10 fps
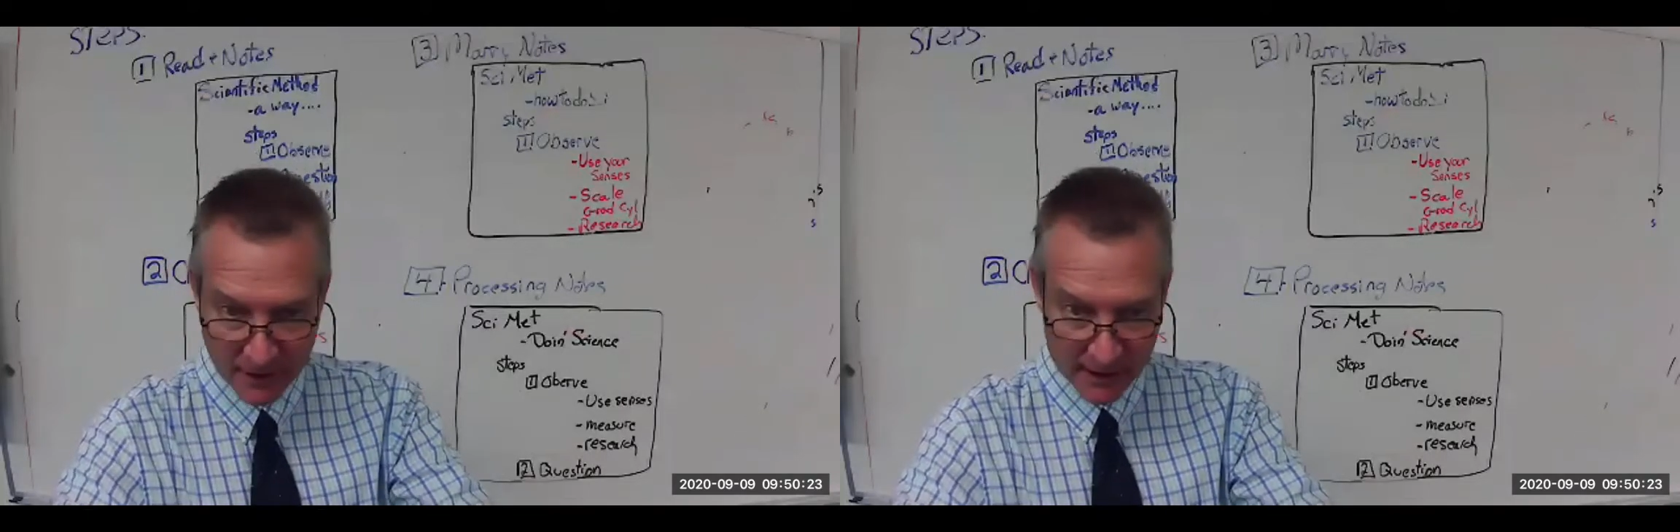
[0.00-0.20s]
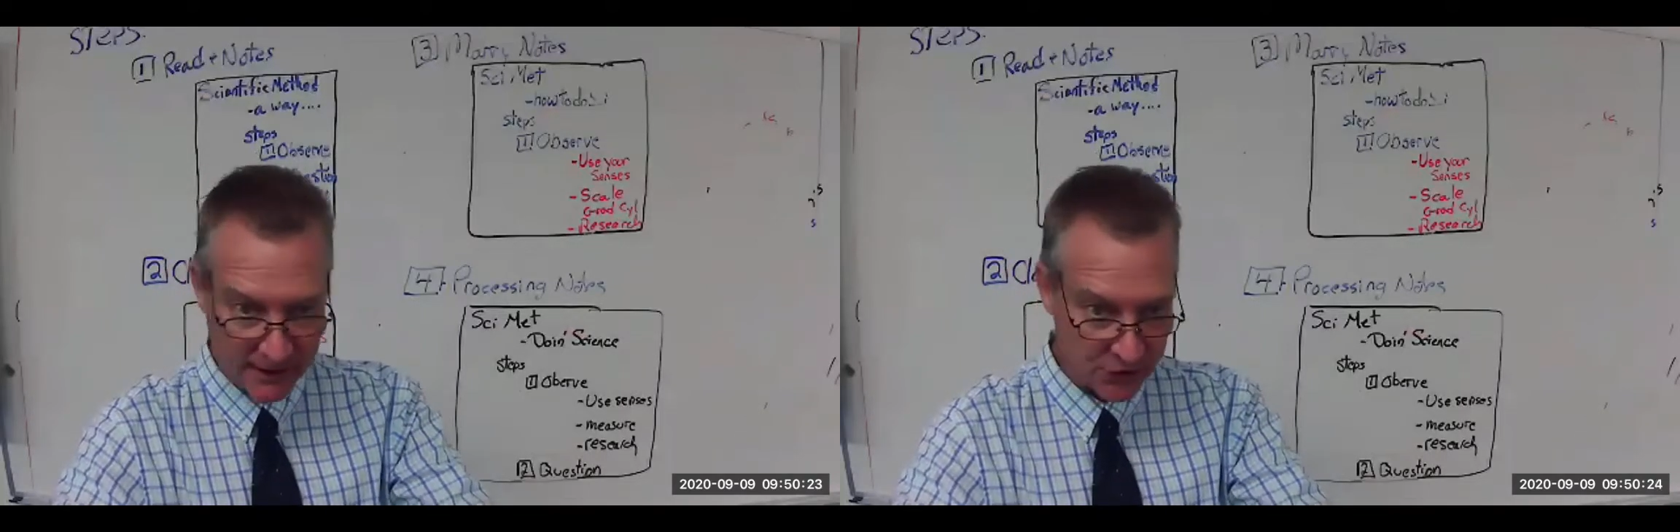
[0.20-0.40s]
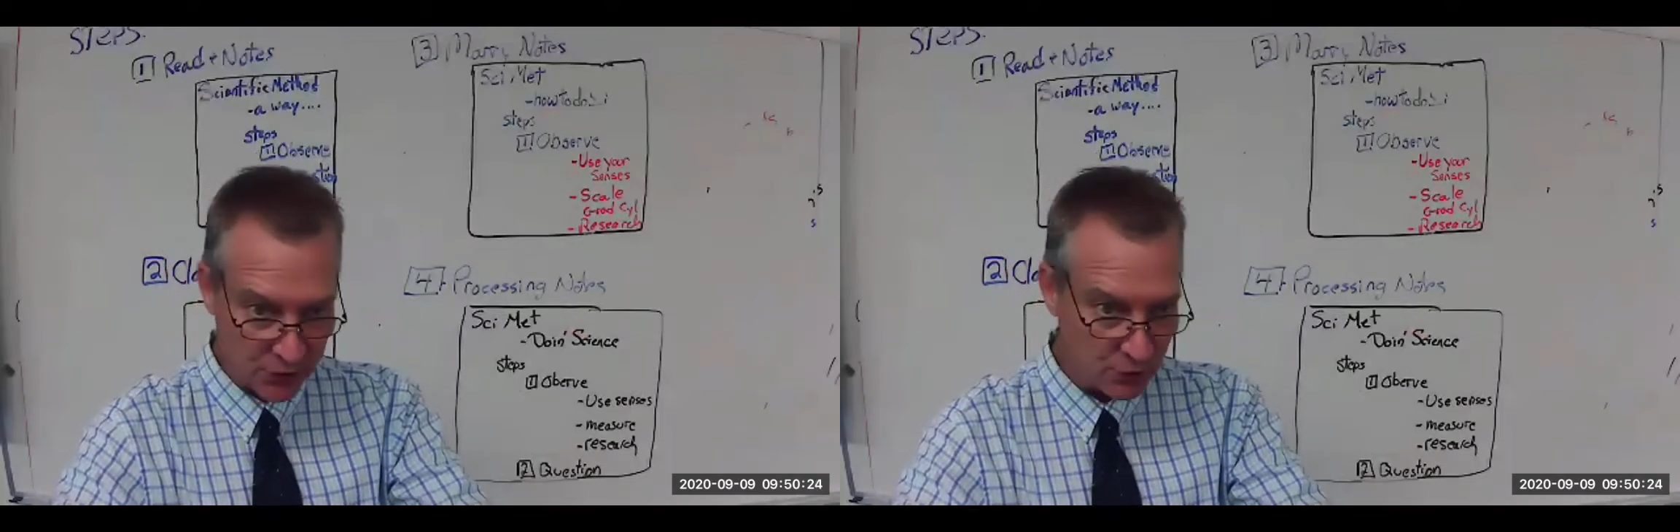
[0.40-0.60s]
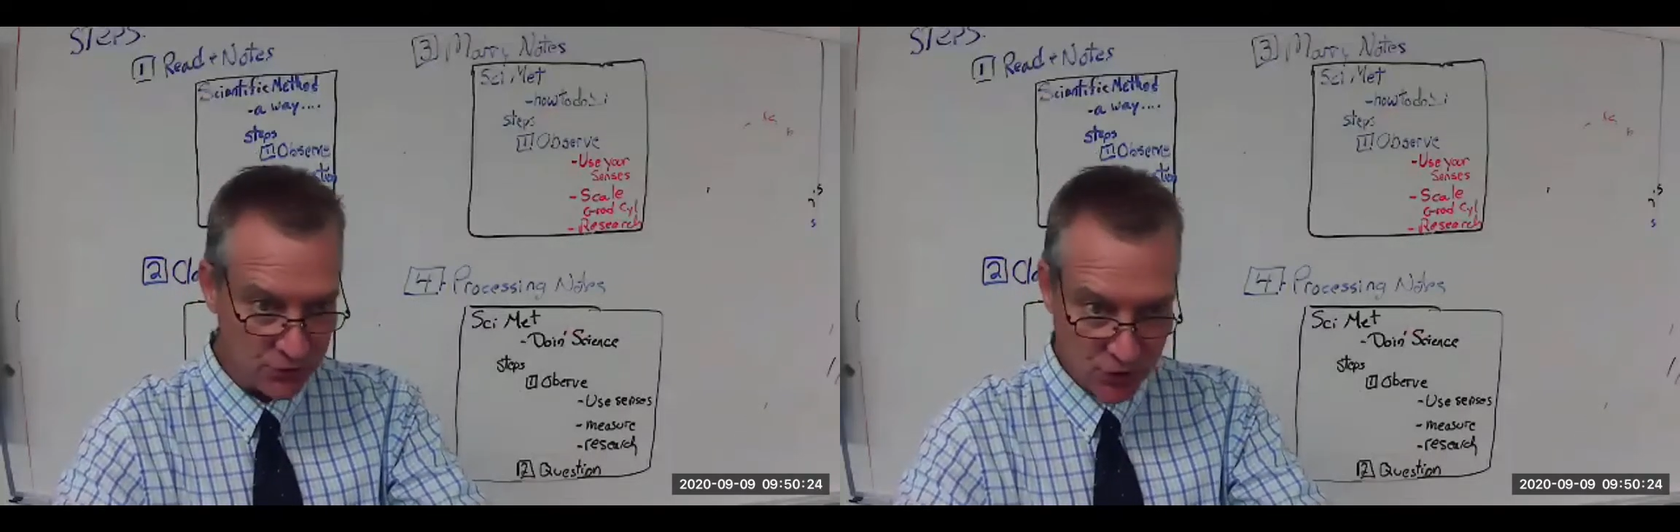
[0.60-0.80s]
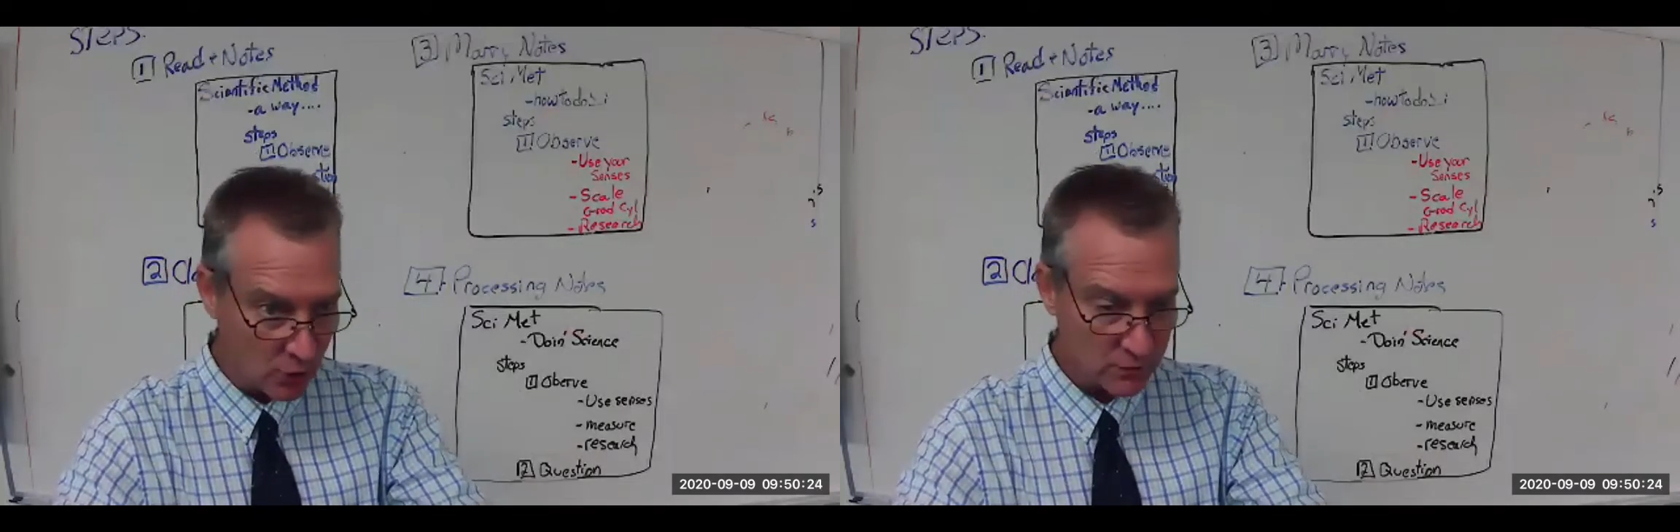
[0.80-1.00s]
And you
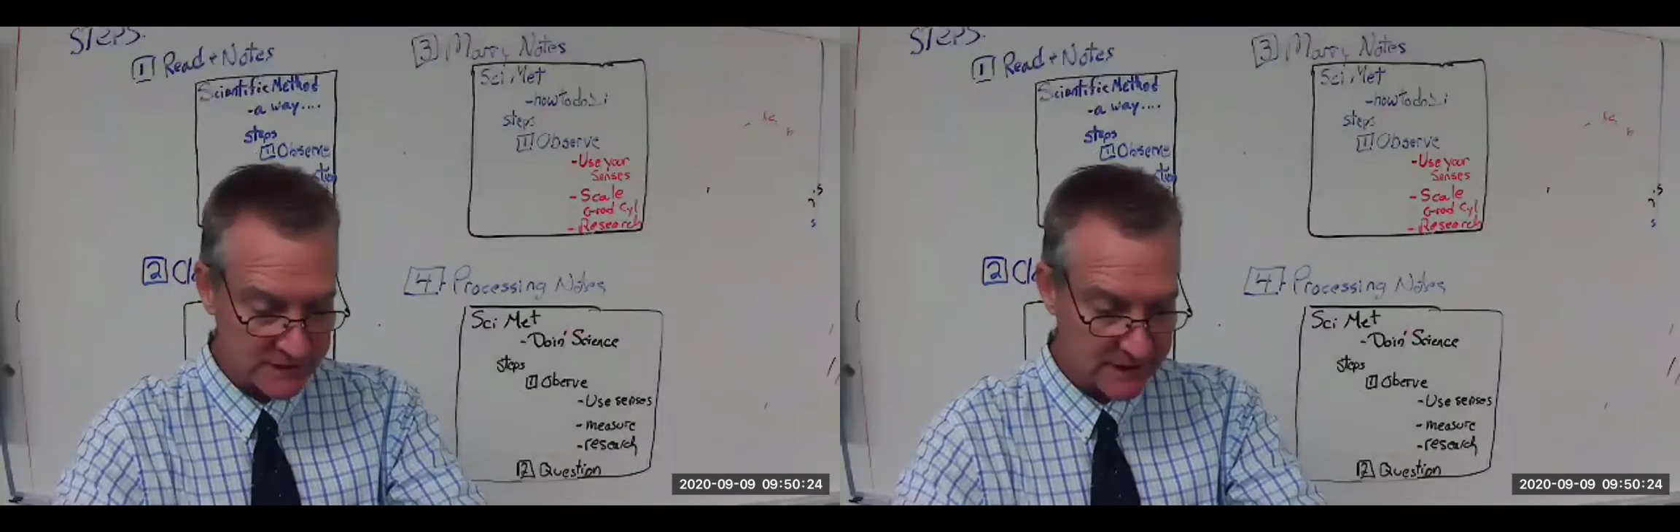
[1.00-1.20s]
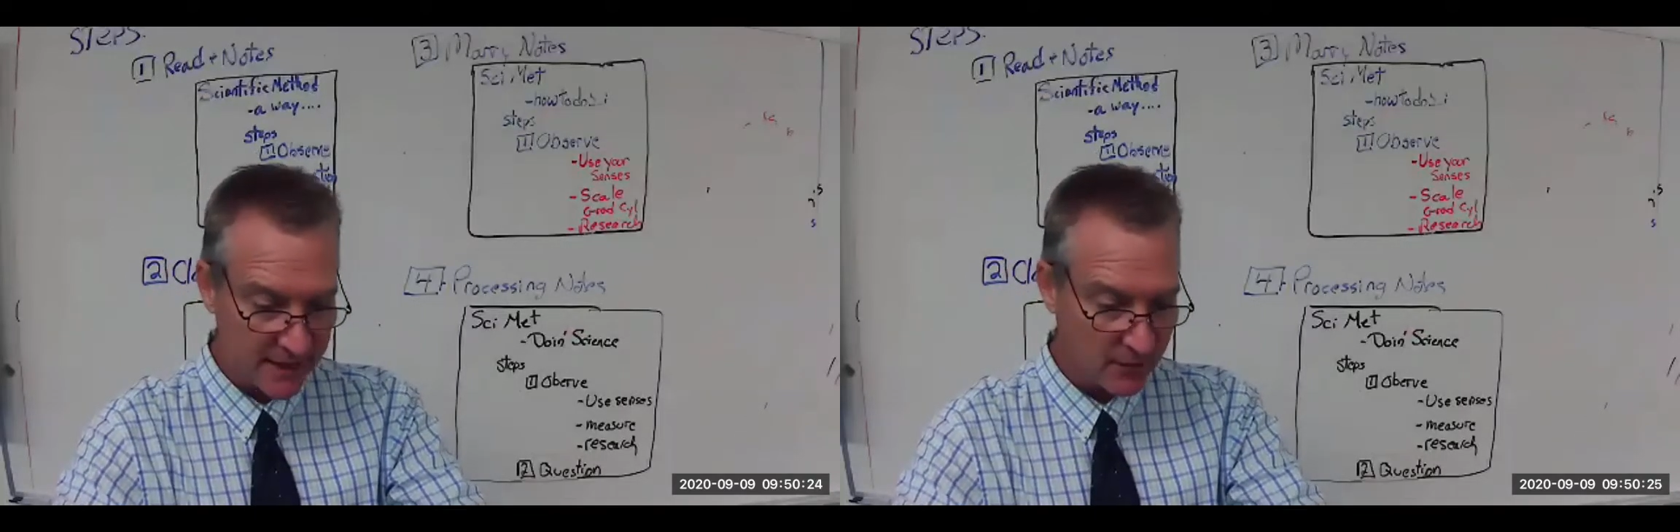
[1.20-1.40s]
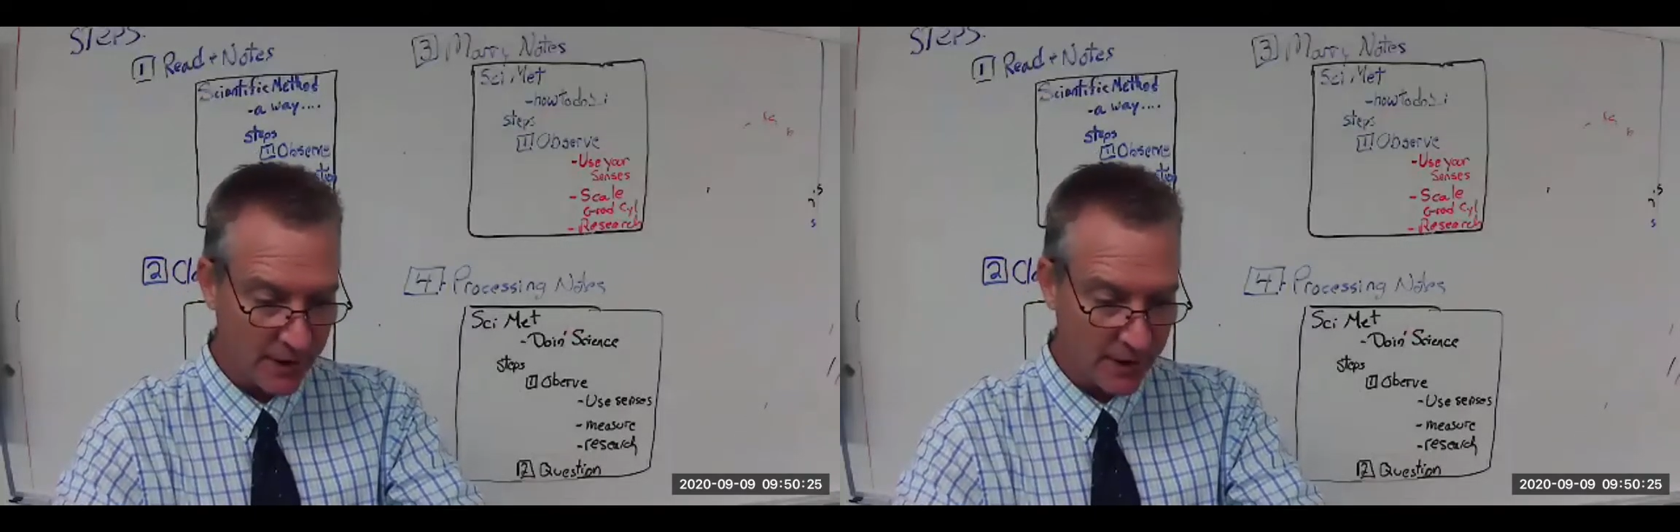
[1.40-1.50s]
don't say what